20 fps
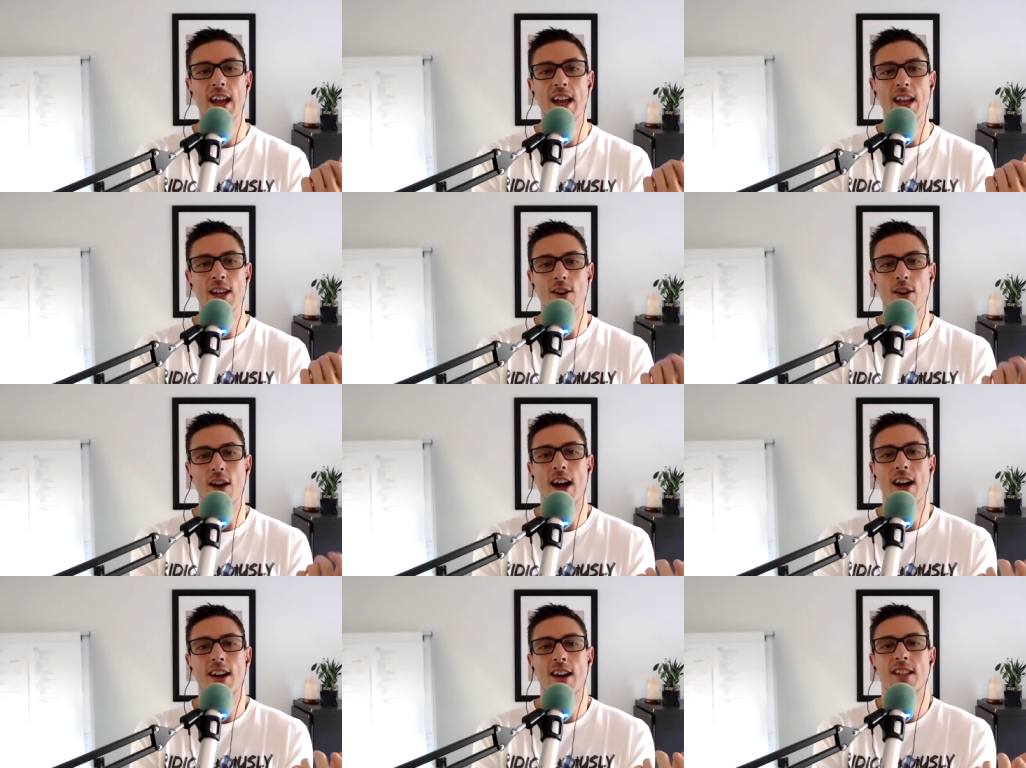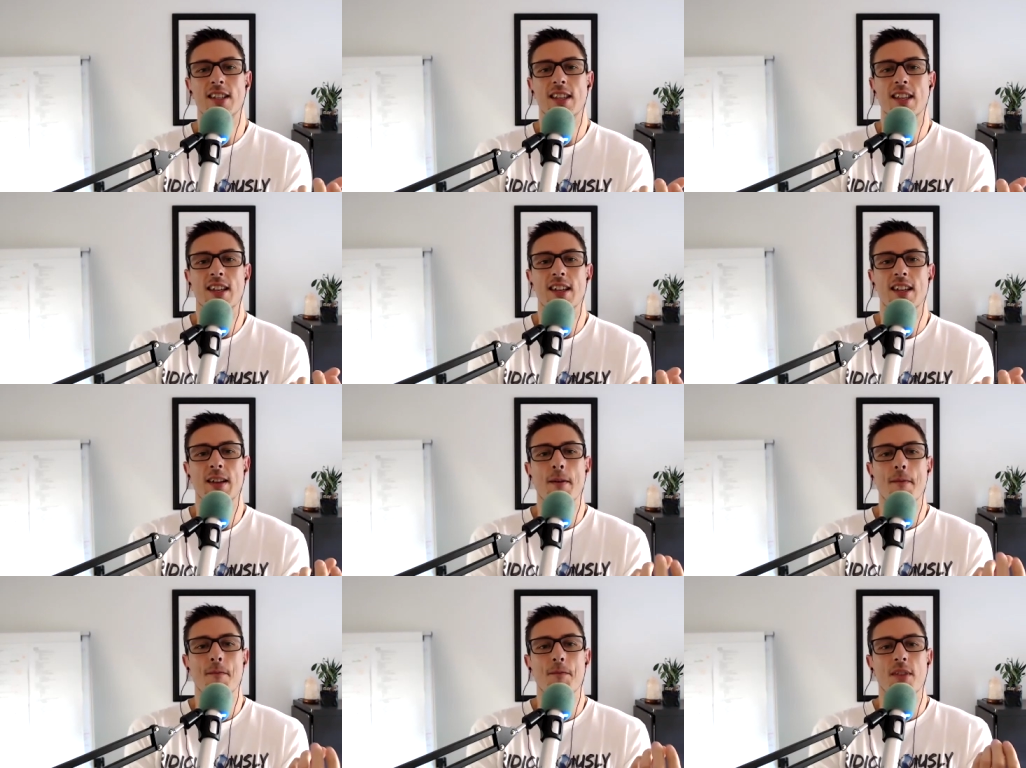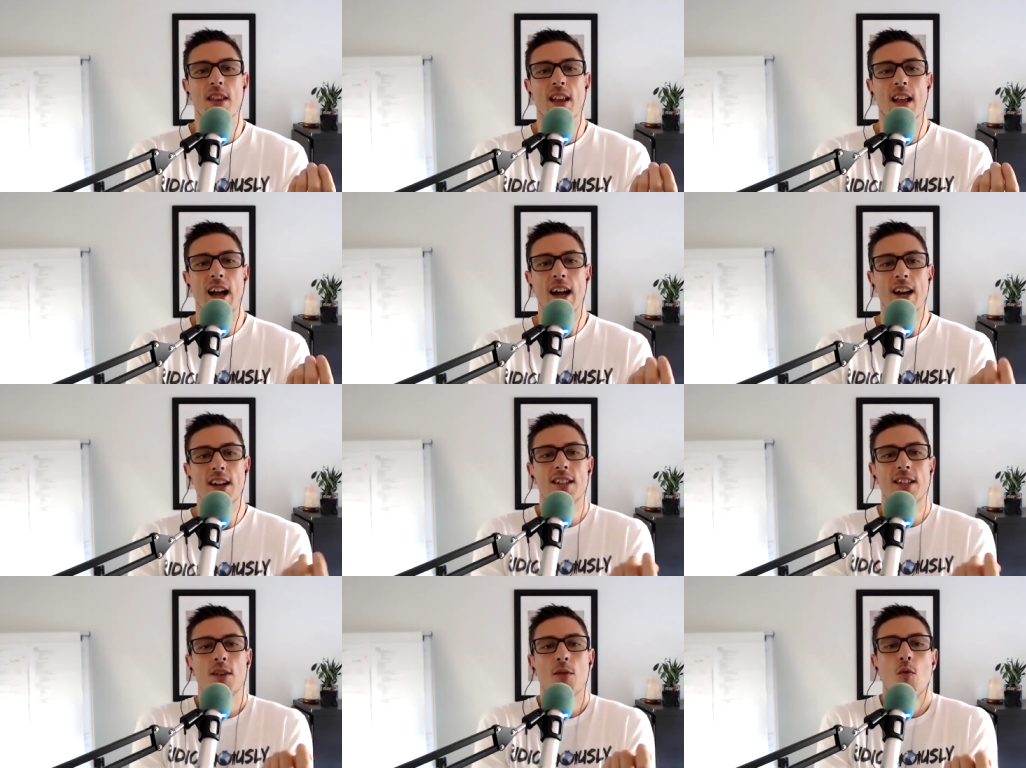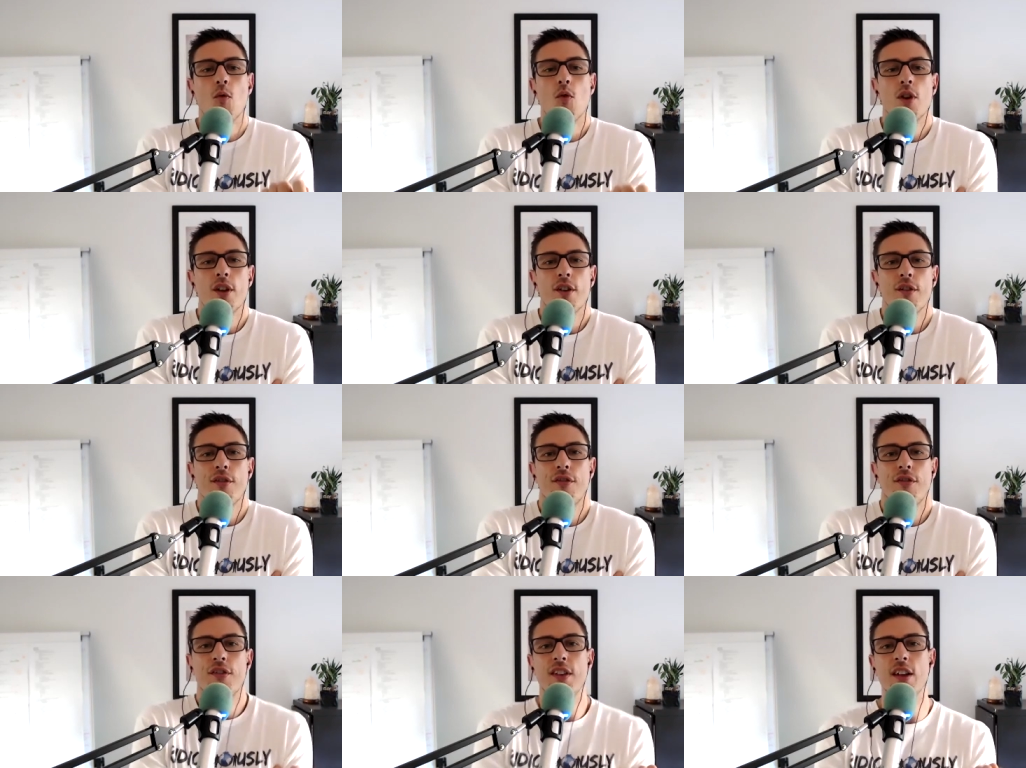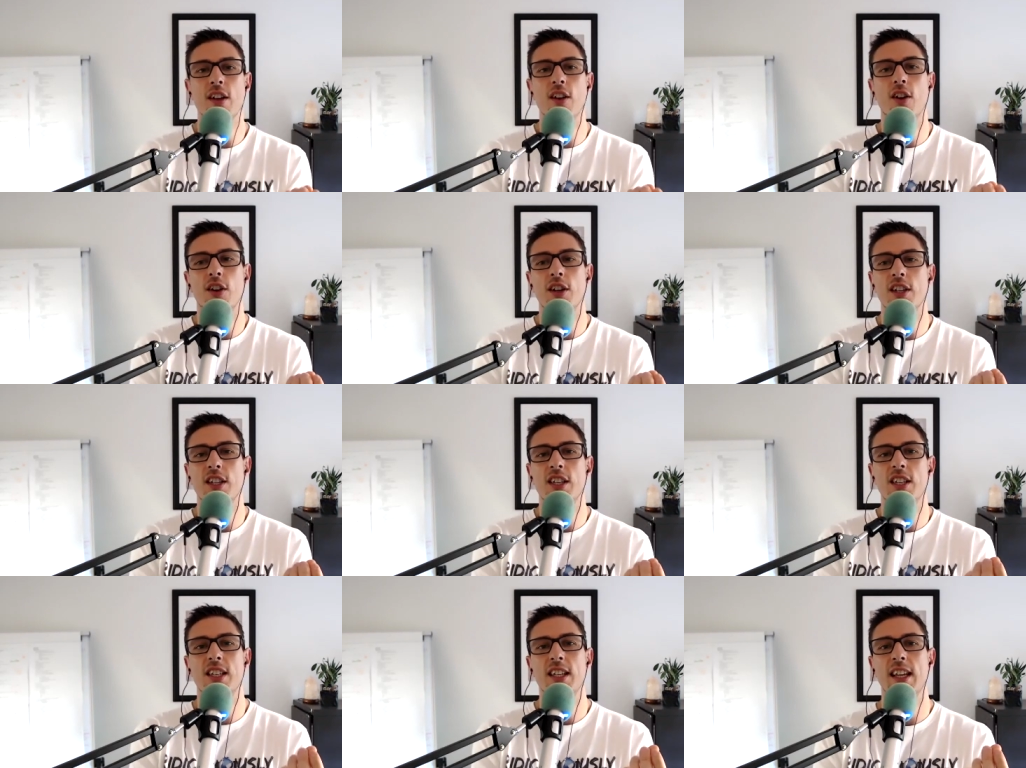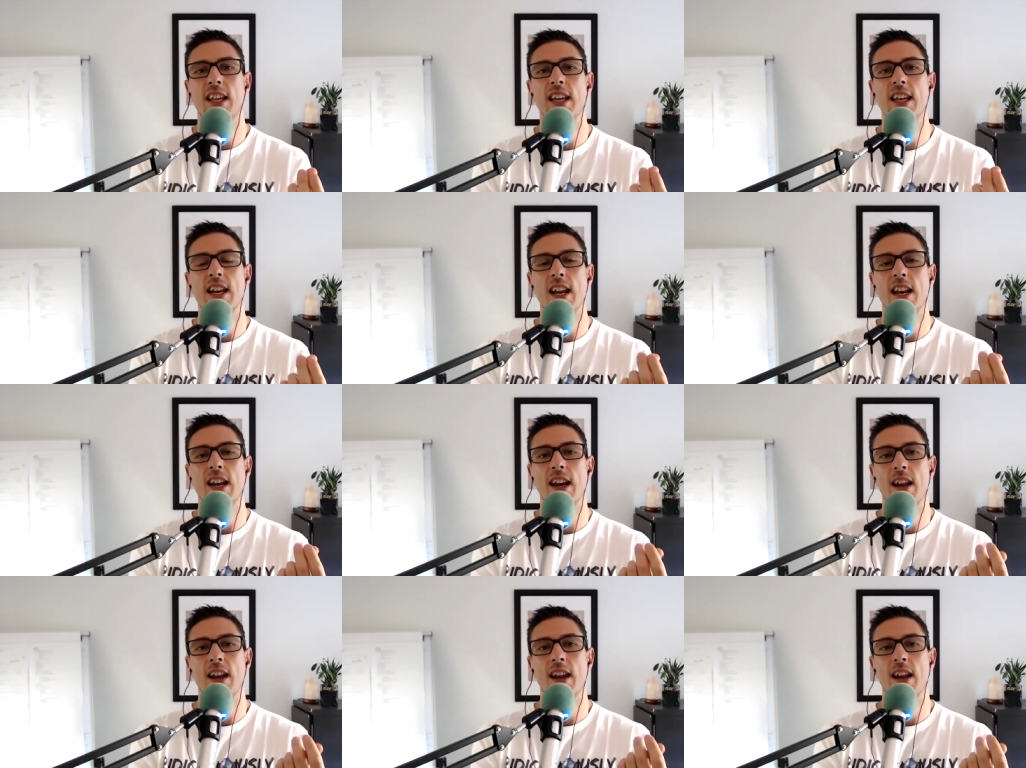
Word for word: you know how does the how does the water feel on your skin and,